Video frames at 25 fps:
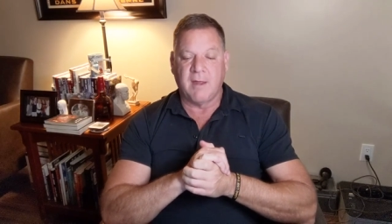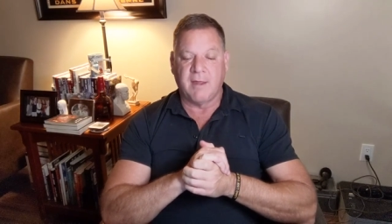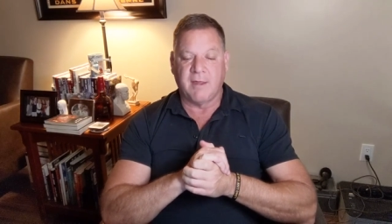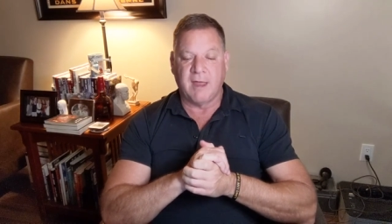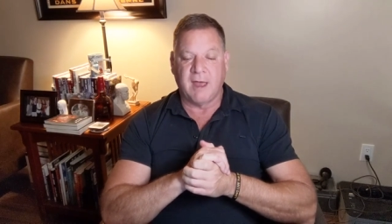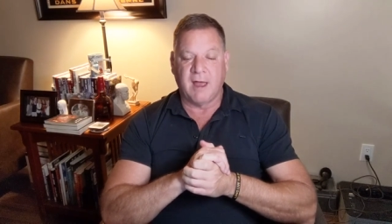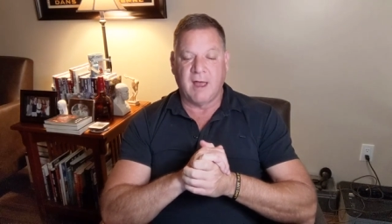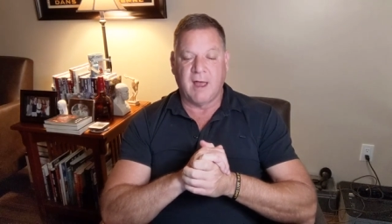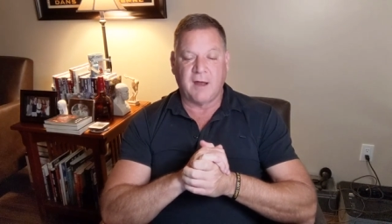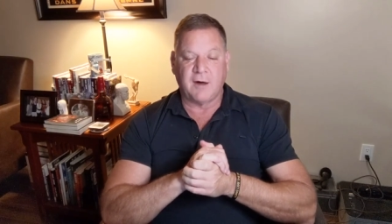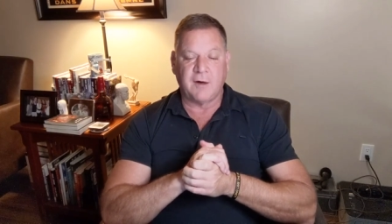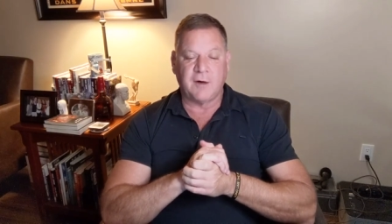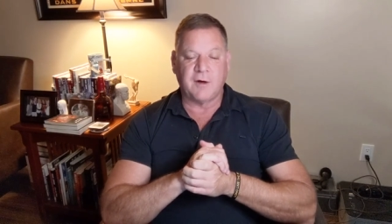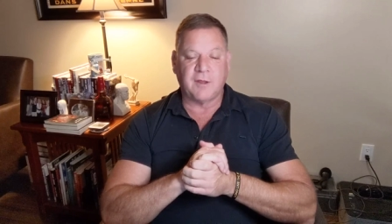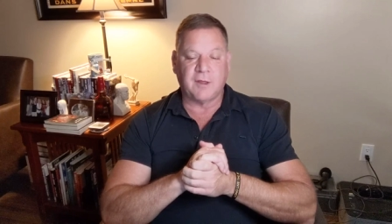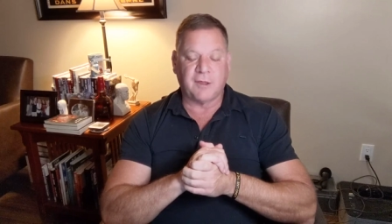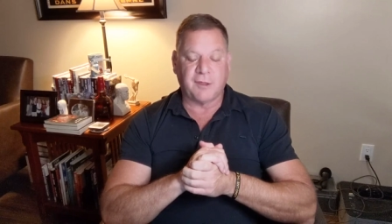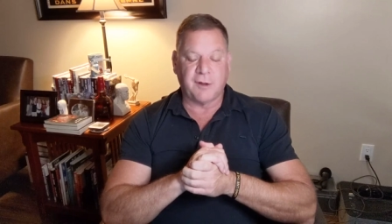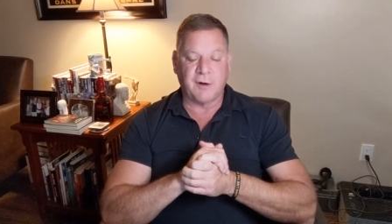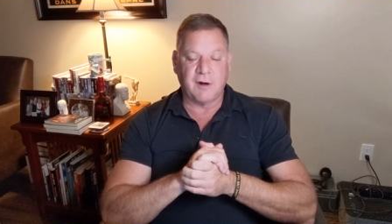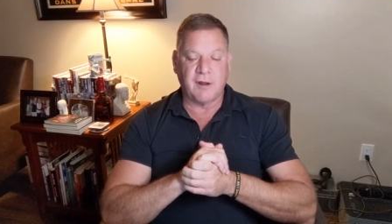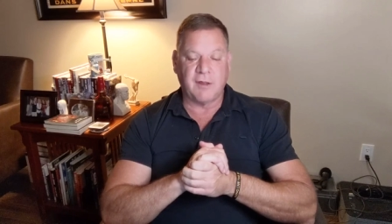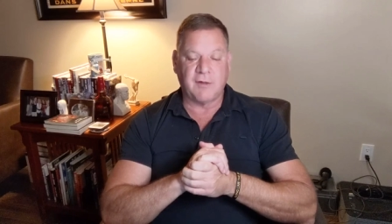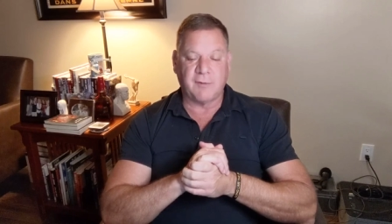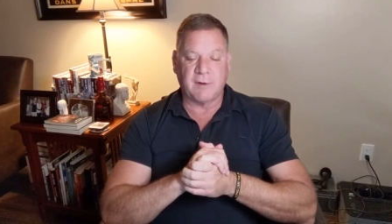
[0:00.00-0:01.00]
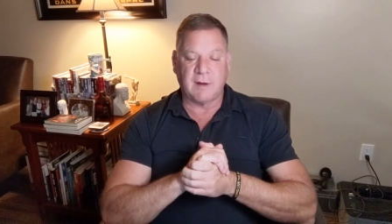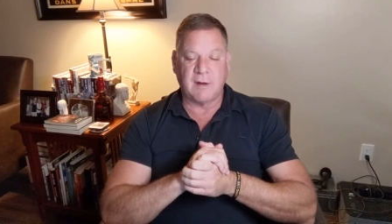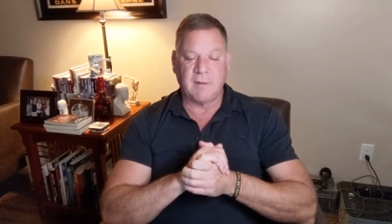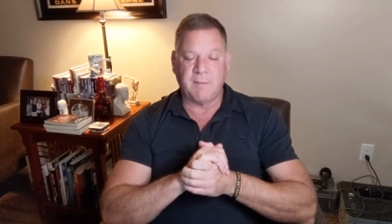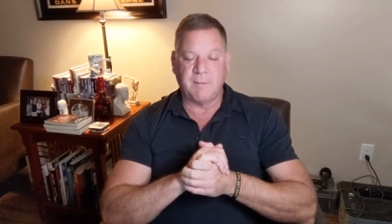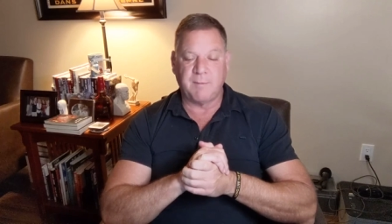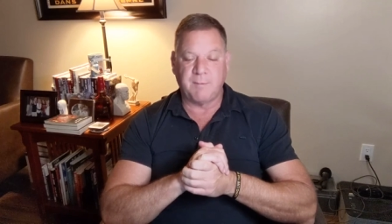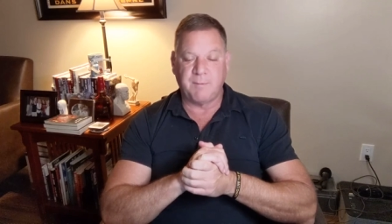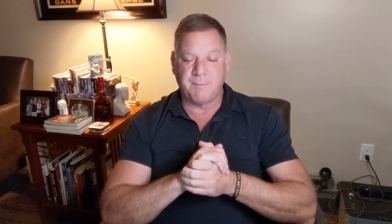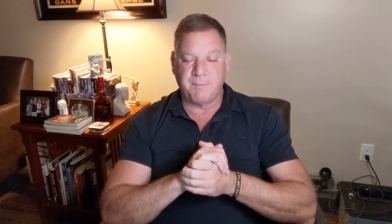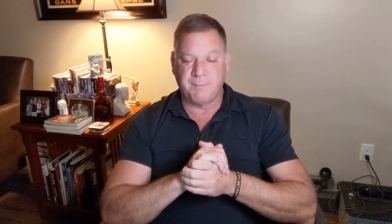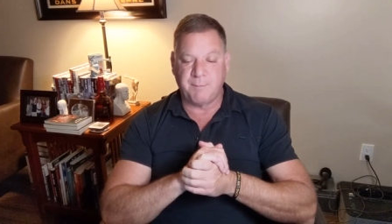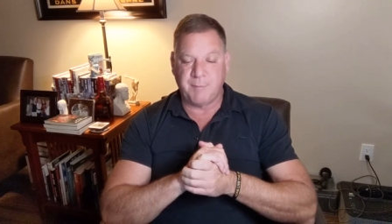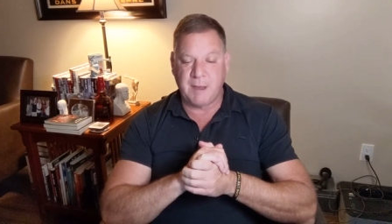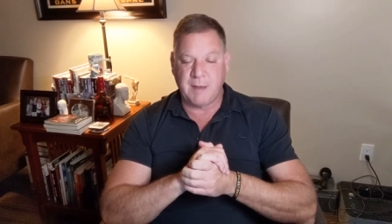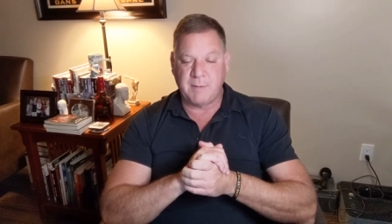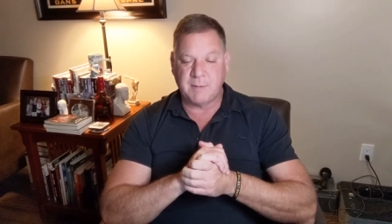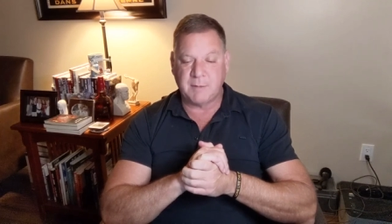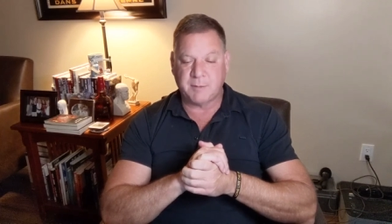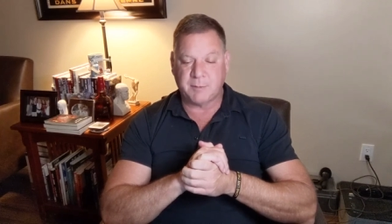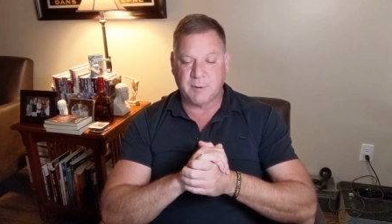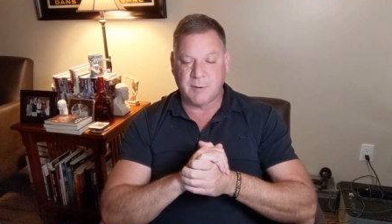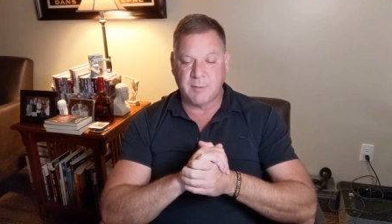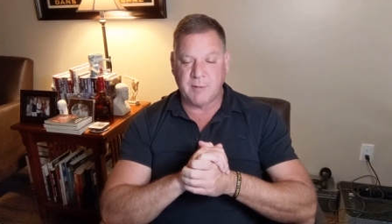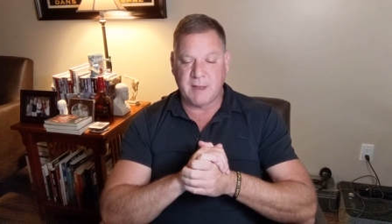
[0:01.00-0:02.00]
the 133
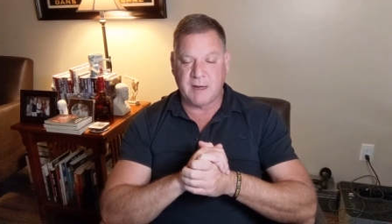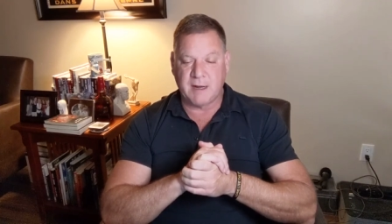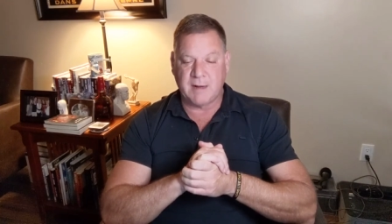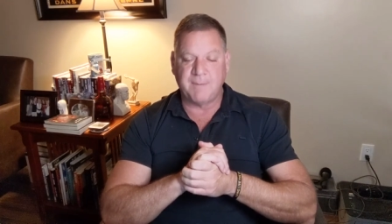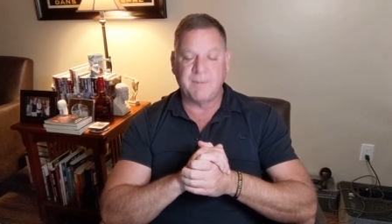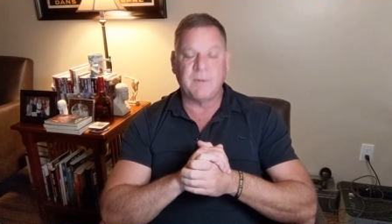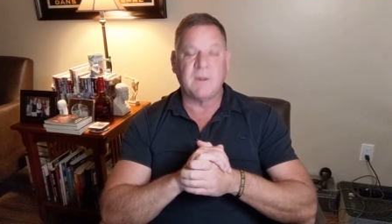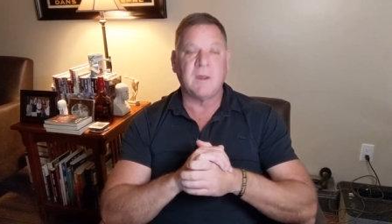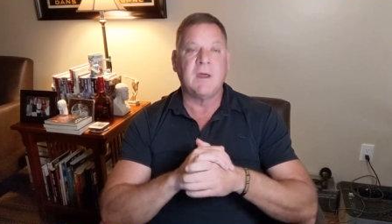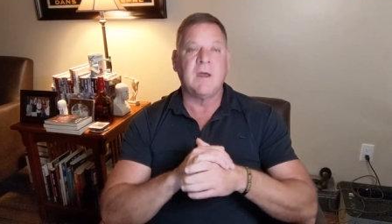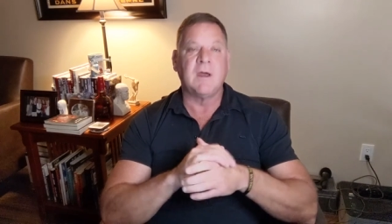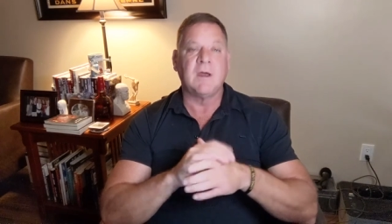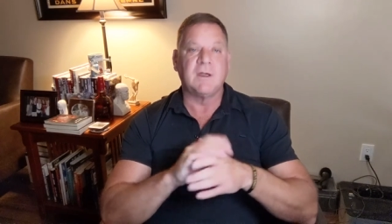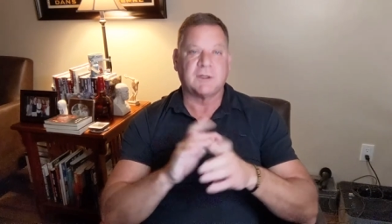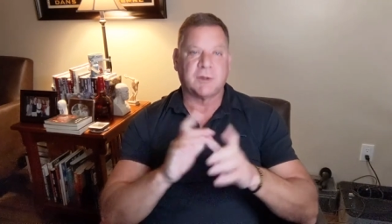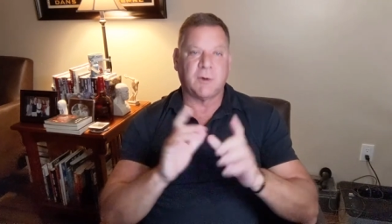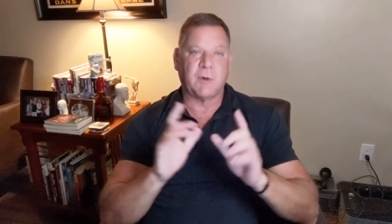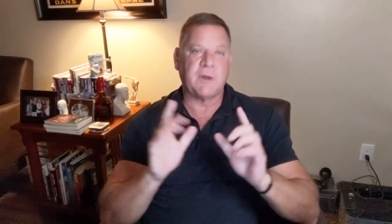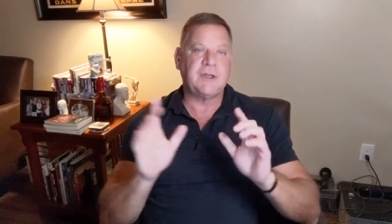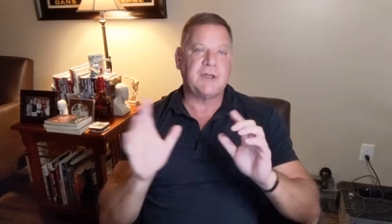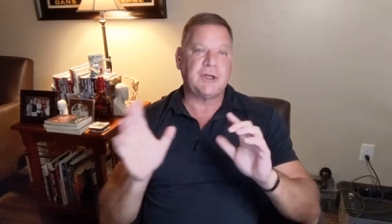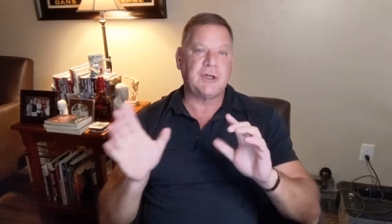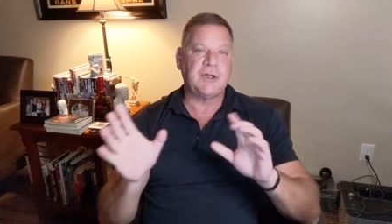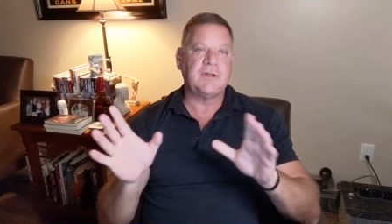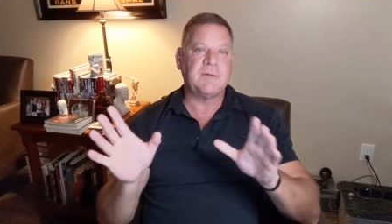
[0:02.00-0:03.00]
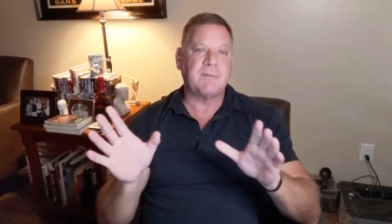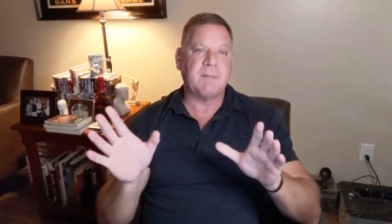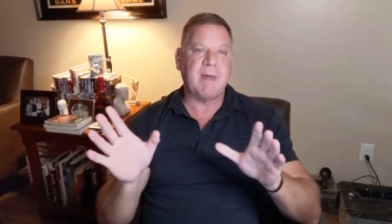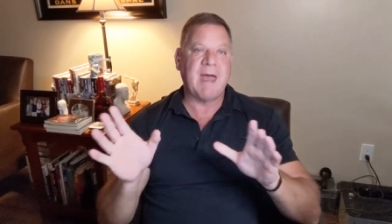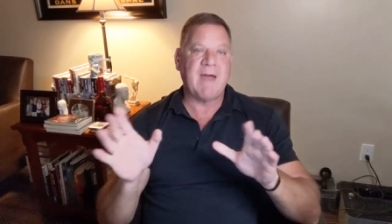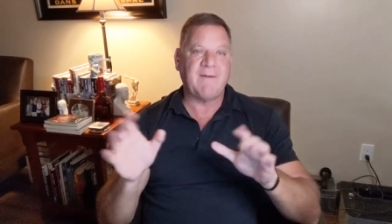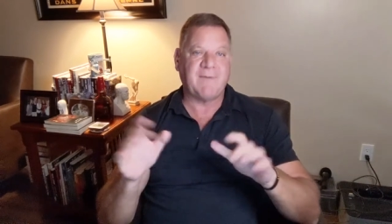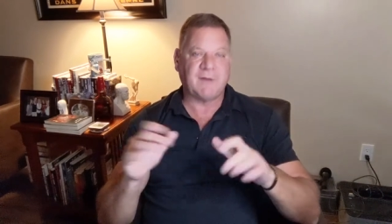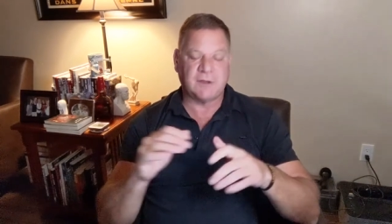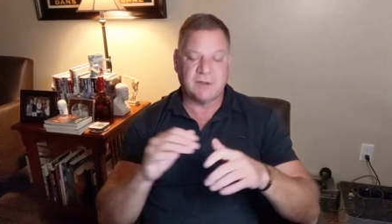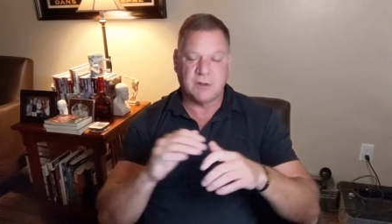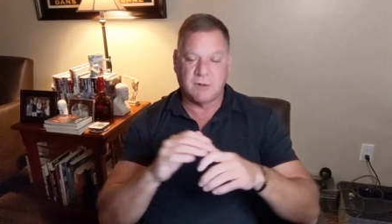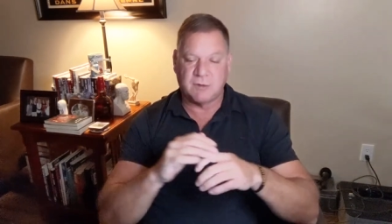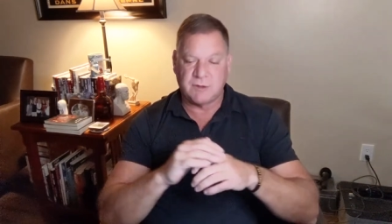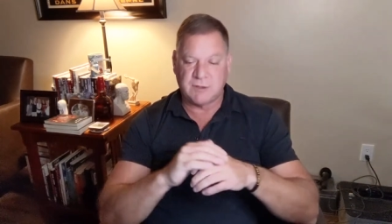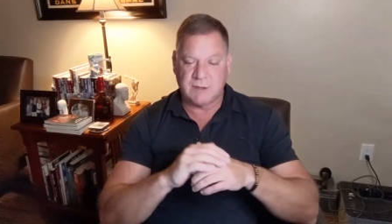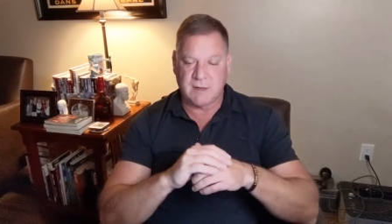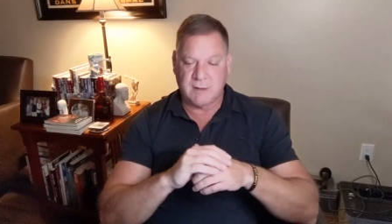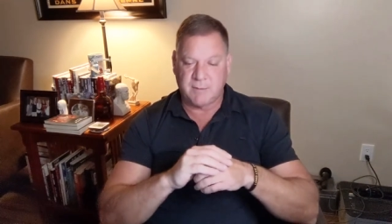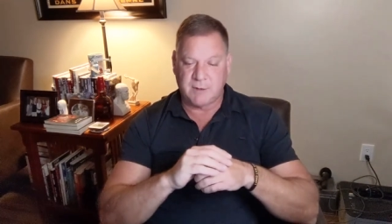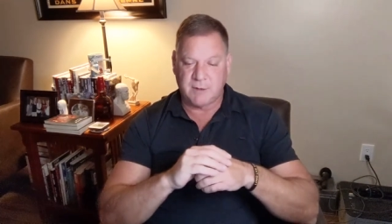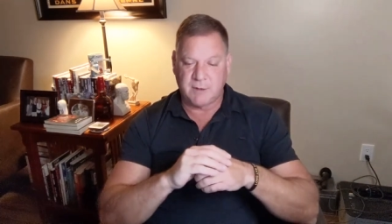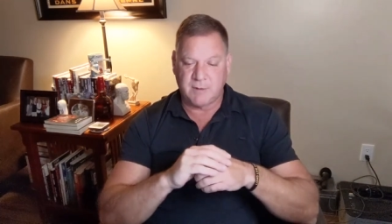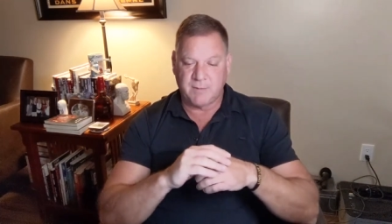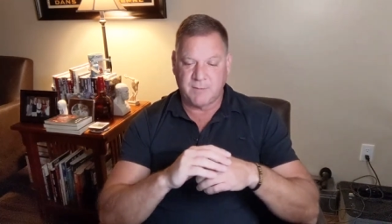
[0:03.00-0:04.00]
beeps per minute, so he's using Maffetone's
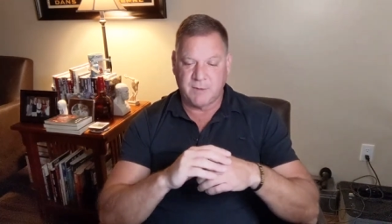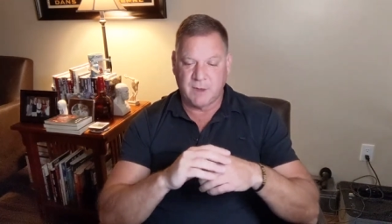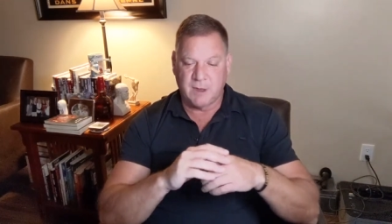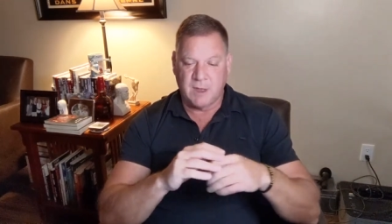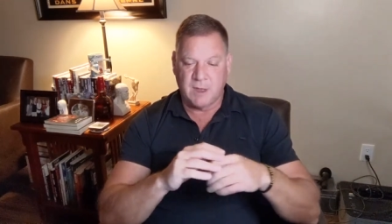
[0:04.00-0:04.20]
number.